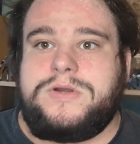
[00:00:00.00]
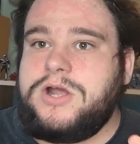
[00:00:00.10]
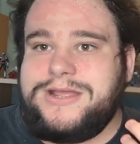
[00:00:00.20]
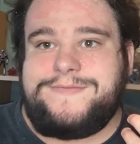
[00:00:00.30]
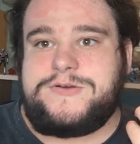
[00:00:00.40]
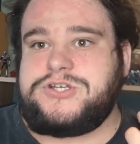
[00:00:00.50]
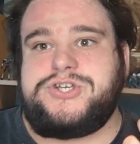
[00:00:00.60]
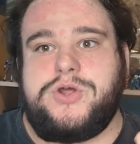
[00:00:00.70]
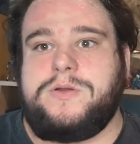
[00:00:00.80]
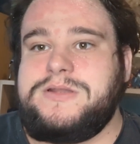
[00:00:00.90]
We're not even
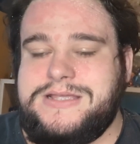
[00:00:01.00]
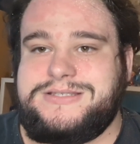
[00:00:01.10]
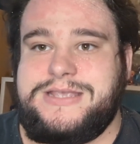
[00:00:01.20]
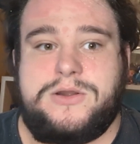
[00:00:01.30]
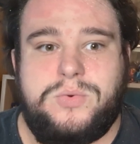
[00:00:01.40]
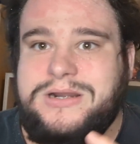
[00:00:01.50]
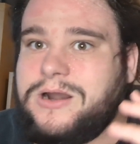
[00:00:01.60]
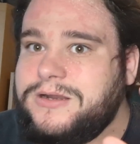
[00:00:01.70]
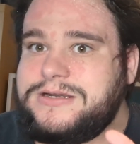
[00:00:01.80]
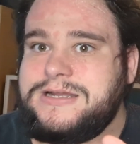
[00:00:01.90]
done this year. We're
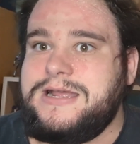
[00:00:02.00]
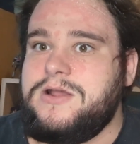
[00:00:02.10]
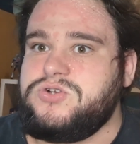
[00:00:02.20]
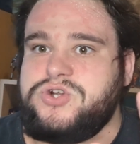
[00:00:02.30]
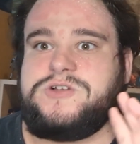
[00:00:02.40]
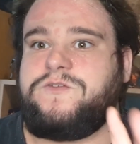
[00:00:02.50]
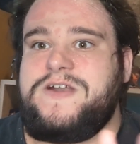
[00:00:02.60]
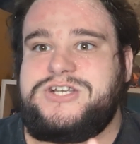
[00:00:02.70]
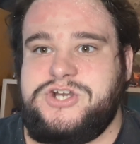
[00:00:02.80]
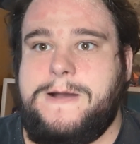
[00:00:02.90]
on just
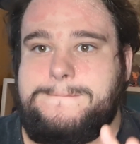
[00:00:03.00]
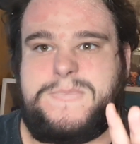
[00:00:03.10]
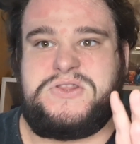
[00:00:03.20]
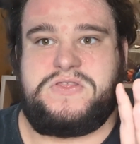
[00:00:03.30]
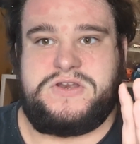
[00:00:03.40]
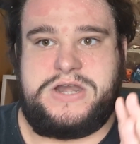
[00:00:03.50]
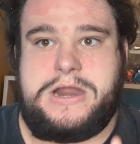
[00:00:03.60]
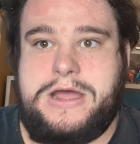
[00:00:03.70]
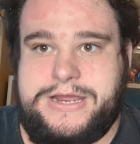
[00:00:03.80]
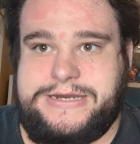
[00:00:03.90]
finishing up month
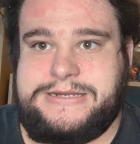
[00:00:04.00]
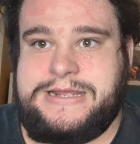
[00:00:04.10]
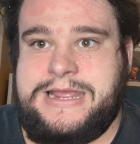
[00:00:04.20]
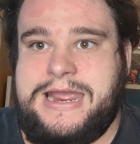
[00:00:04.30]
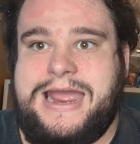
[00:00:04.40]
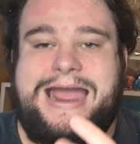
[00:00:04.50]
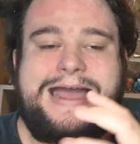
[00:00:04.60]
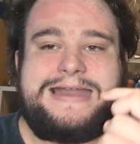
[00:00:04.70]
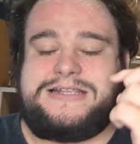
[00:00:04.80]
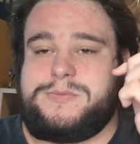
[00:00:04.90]
nine,
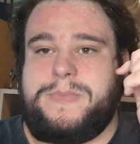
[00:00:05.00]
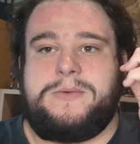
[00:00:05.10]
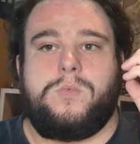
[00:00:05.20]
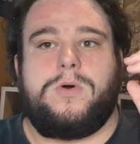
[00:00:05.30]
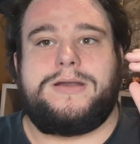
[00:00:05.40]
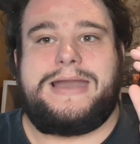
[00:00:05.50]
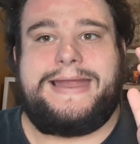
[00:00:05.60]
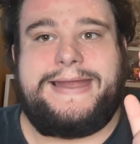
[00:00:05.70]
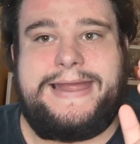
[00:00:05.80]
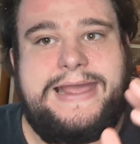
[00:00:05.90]
and it's been one
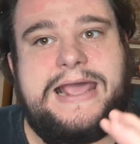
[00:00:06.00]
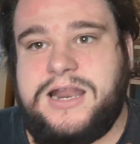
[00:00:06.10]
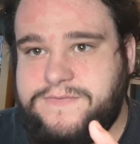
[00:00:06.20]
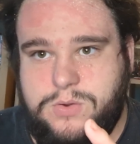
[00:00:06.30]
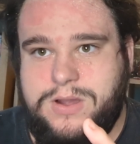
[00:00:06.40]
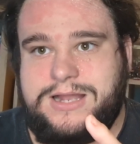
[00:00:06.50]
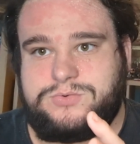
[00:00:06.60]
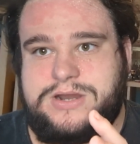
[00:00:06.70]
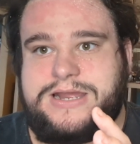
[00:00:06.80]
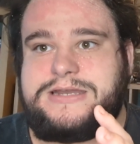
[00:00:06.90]
hell of a
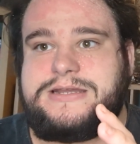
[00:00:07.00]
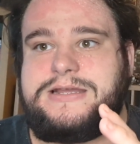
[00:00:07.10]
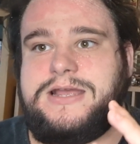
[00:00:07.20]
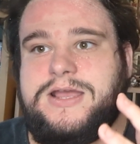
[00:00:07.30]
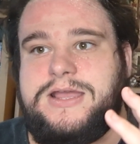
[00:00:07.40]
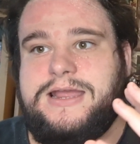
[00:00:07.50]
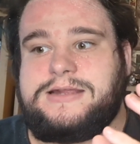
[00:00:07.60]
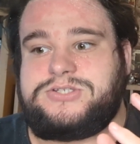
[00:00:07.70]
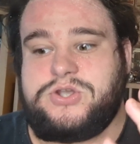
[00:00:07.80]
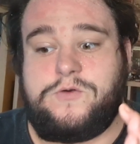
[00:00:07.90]
wild ride
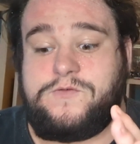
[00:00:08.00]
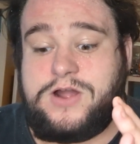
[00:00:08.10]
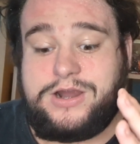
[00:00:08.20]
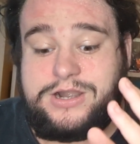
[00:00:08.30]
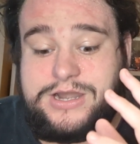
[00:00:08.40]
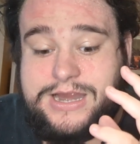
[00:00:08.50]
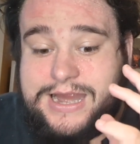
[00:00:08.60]
so far.